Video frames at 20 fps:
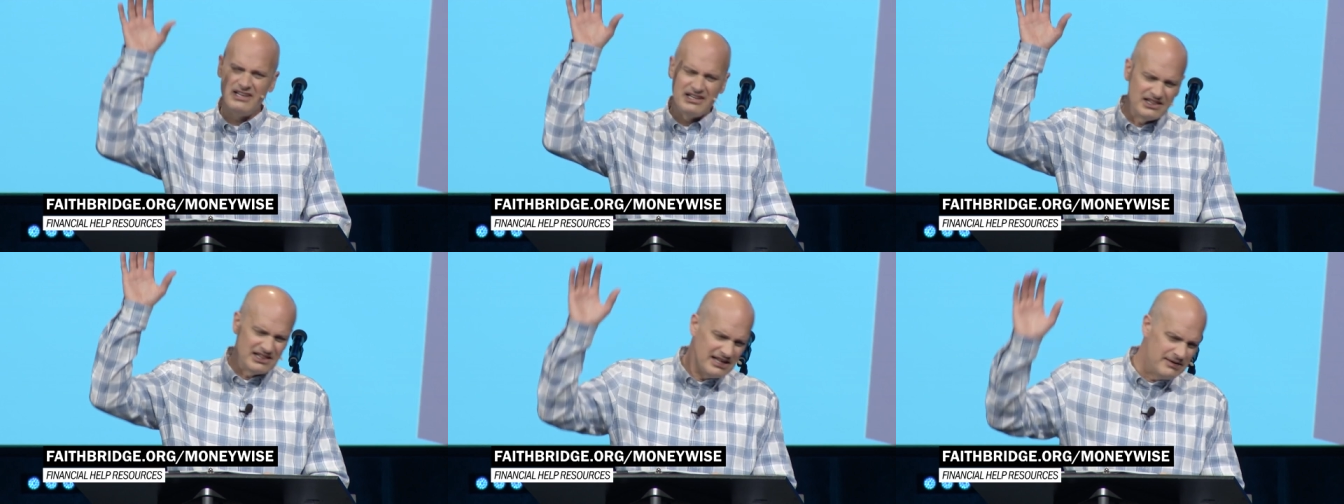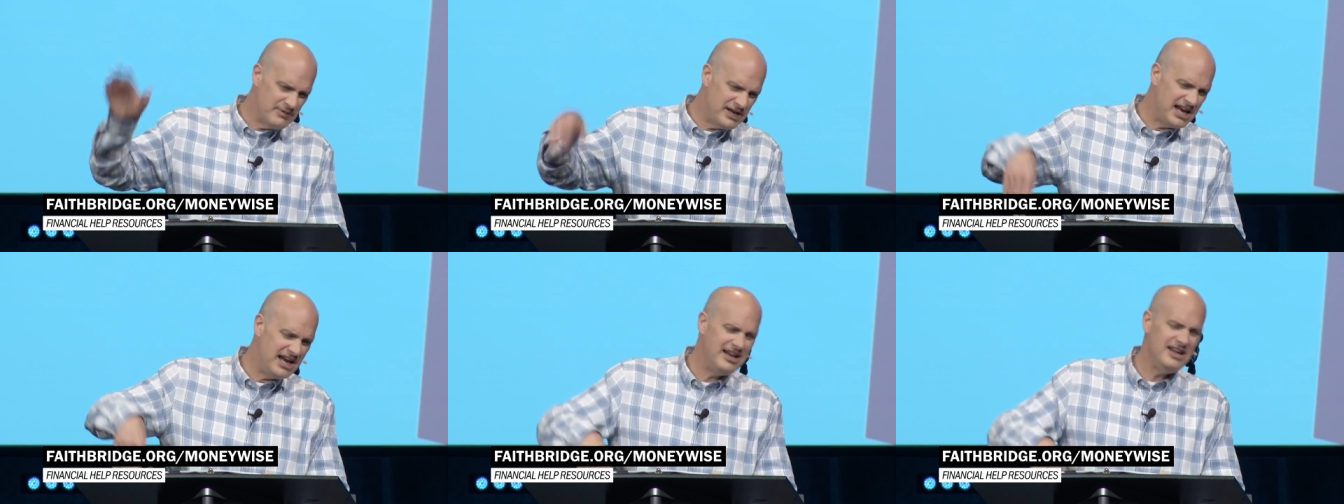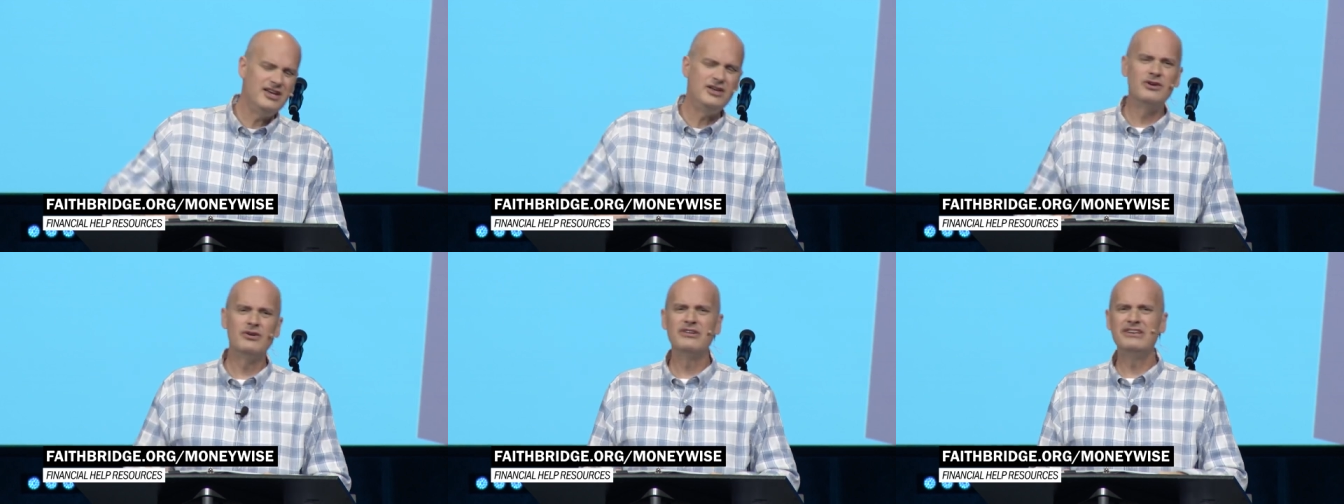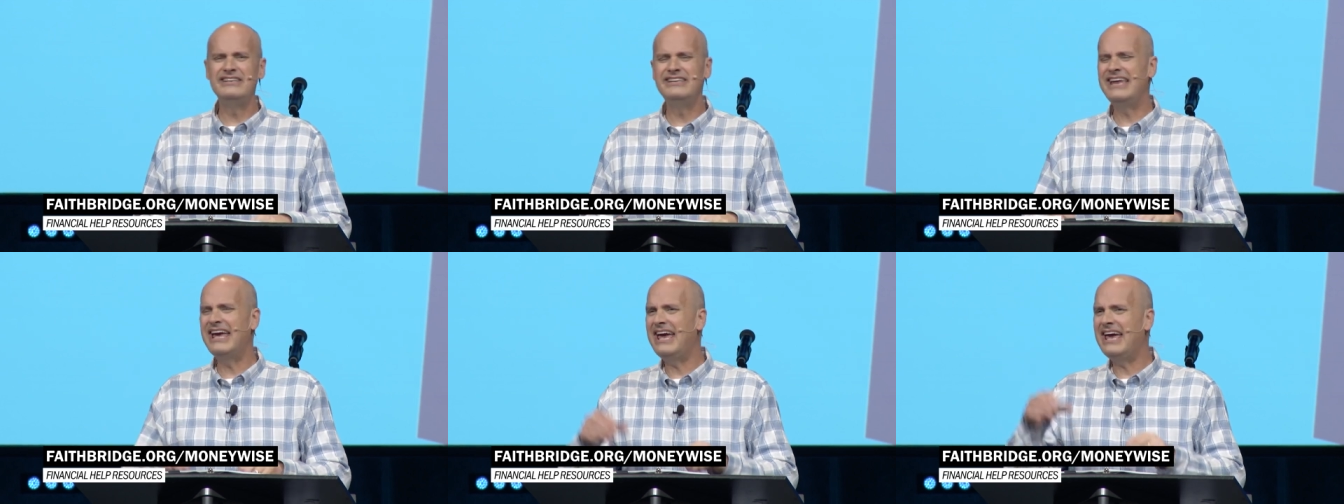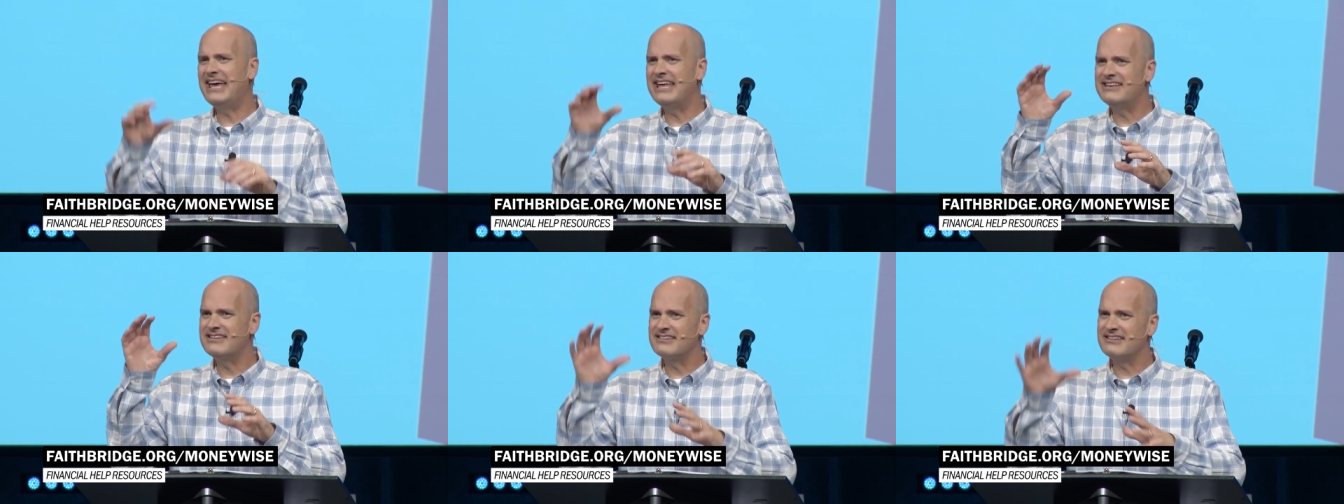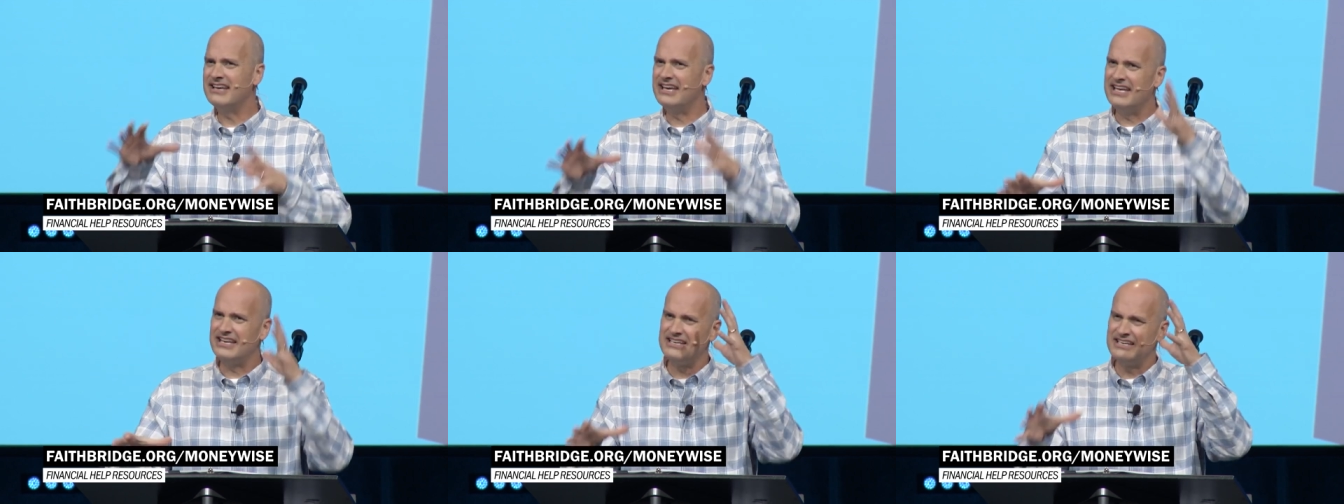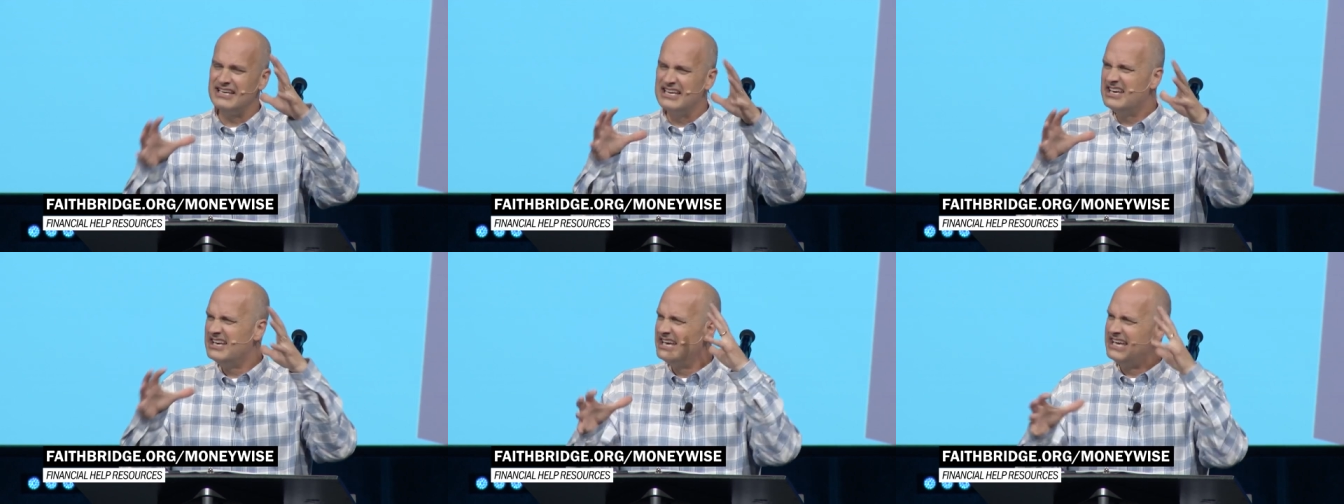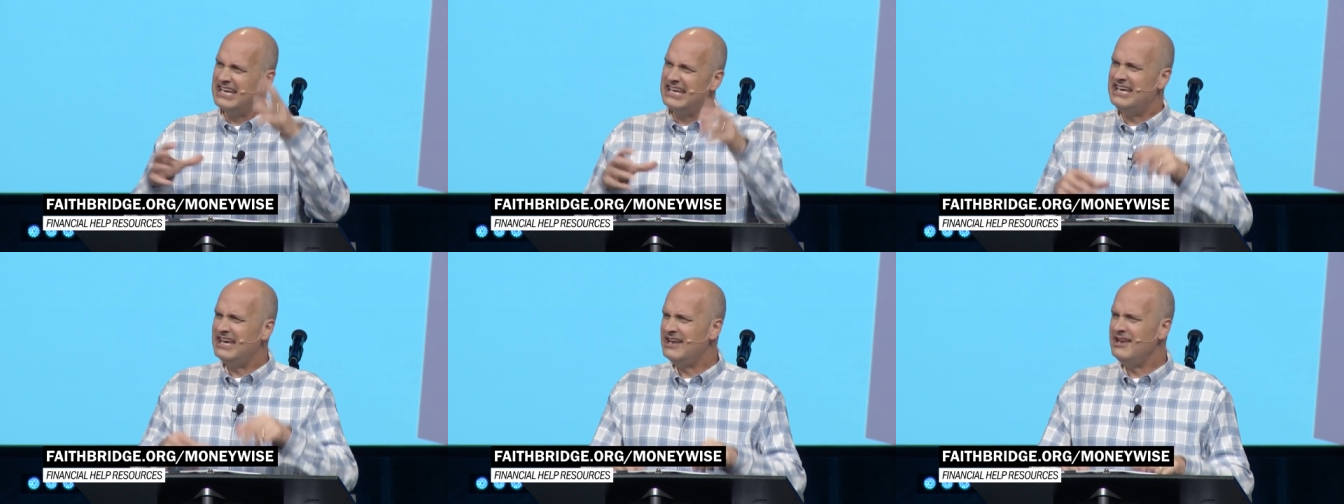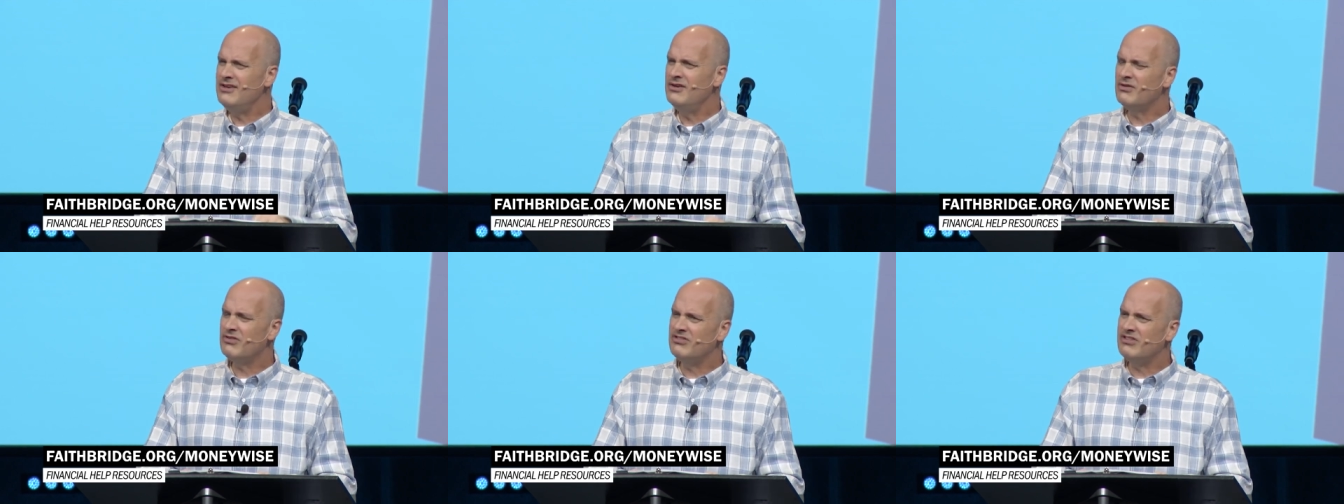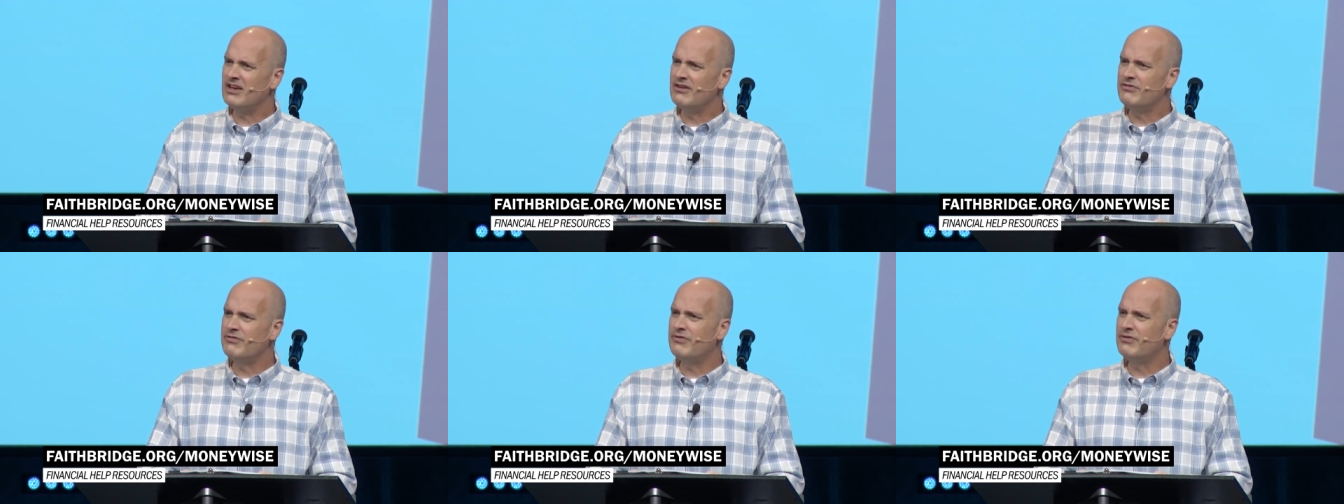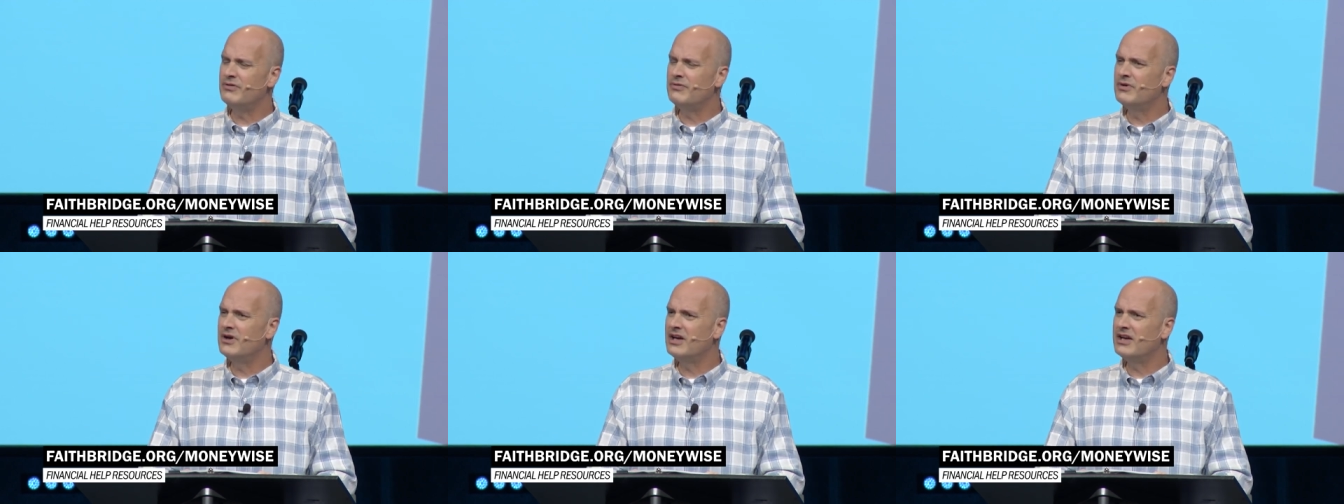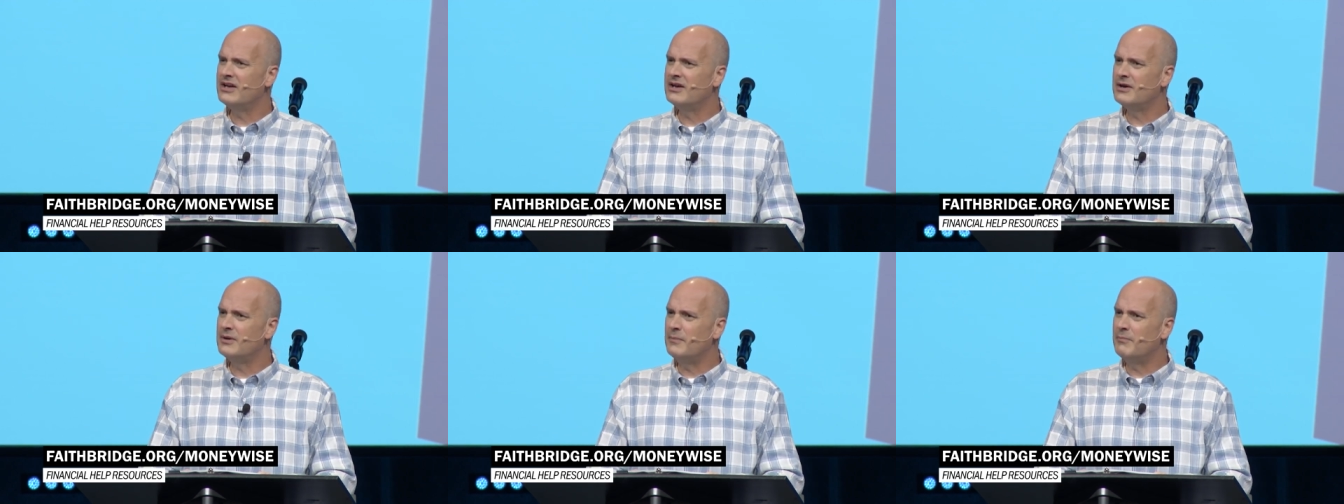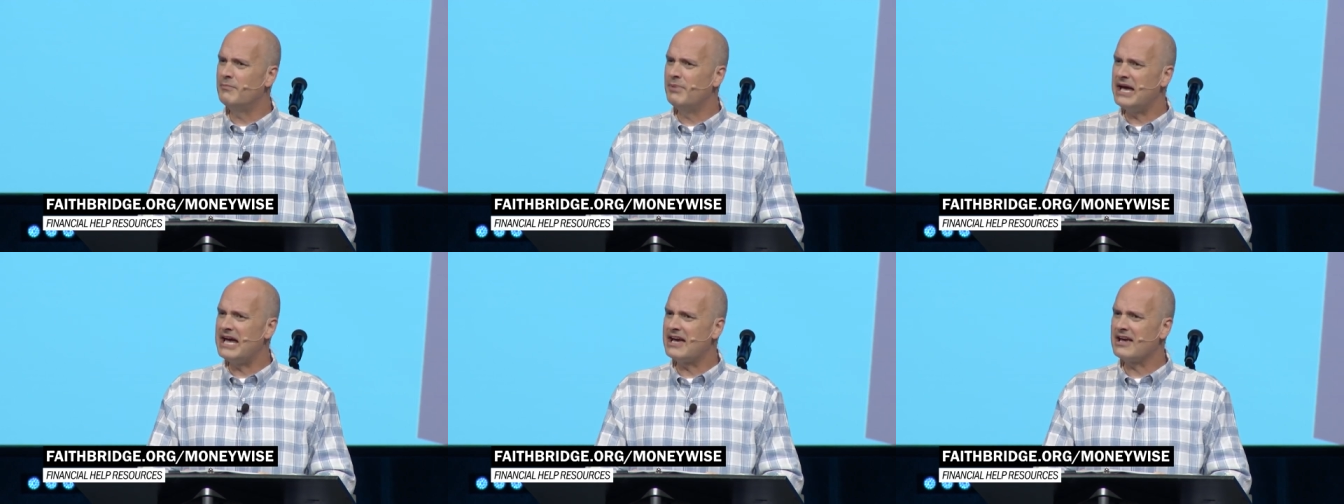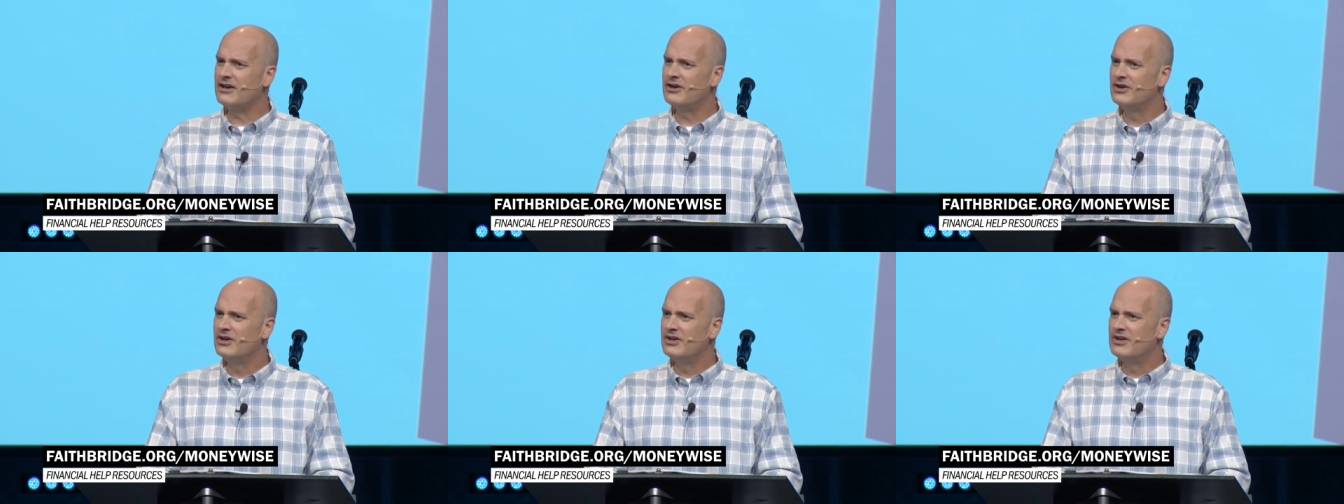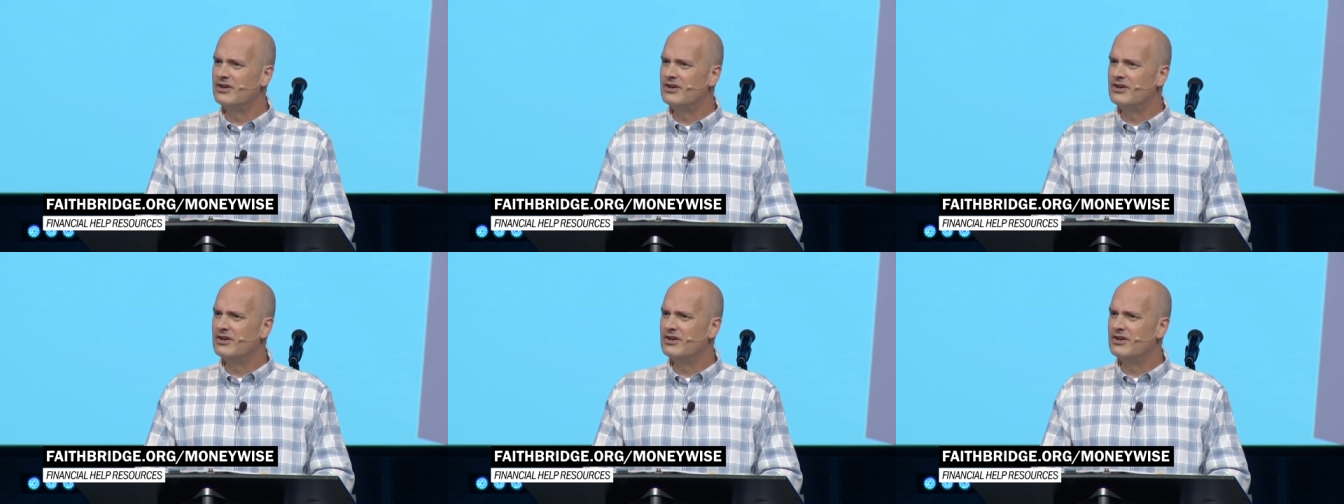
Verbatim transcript: eliminating your debt, and, and getting yourself uh, back